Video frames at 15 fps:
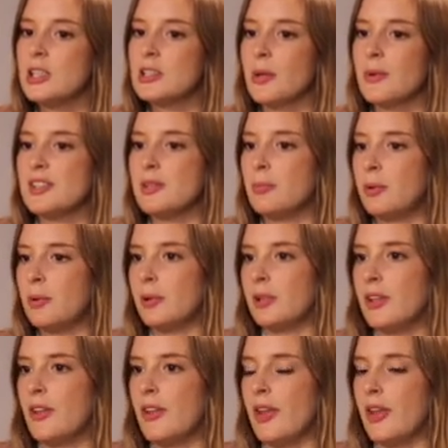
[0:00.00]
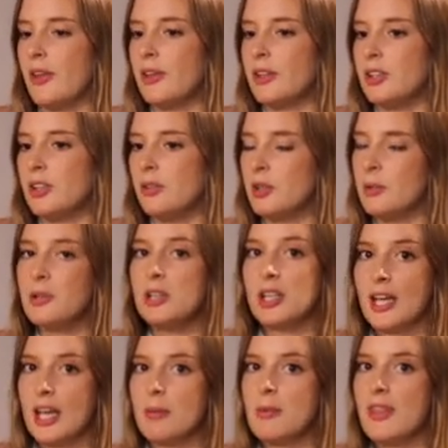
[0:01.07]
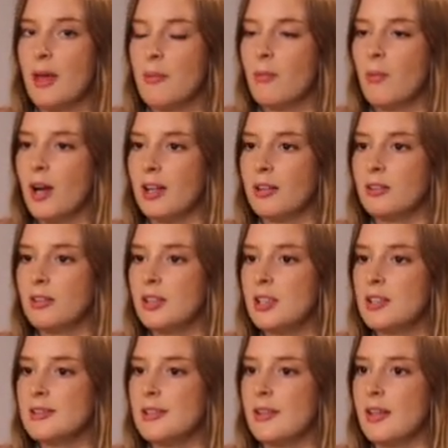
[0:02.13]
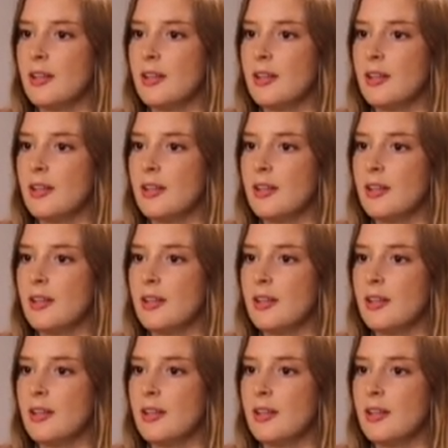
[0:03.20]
So it's important that you communicate with them well so